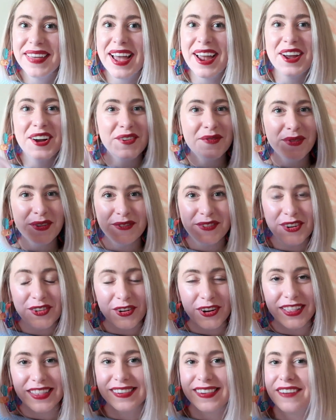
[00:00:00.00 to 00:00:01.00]
I hope you've
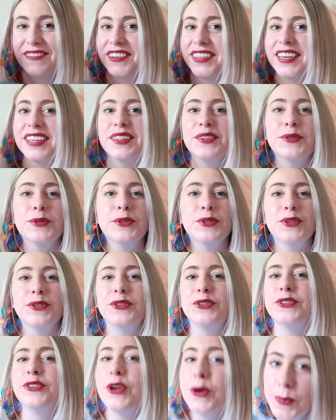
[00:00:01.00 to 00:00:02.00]
enjoyed this. I feel like this was a
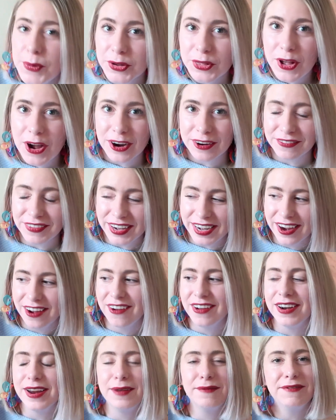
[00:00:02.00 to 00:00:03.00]
super long video
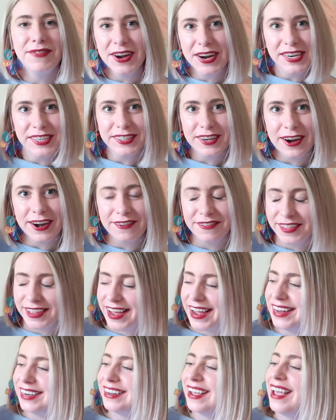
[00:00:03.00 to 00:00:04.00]
and I'm very sorry for
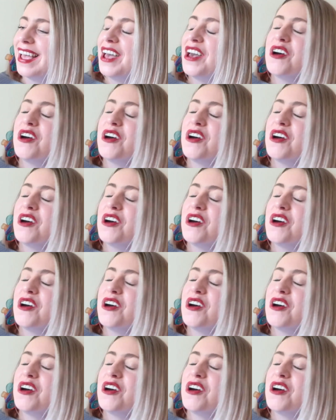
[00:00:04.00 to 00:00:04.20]
that